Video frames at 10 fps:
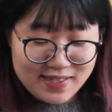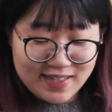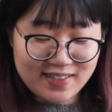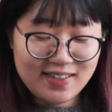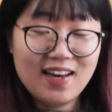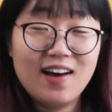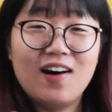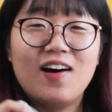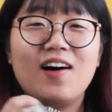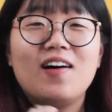and
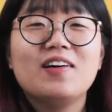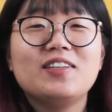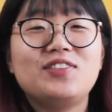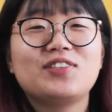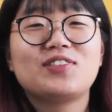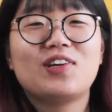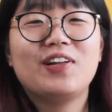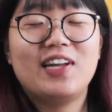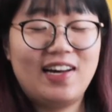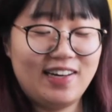it's just so
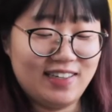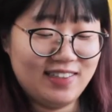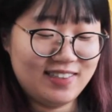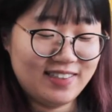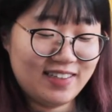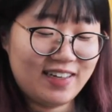nice.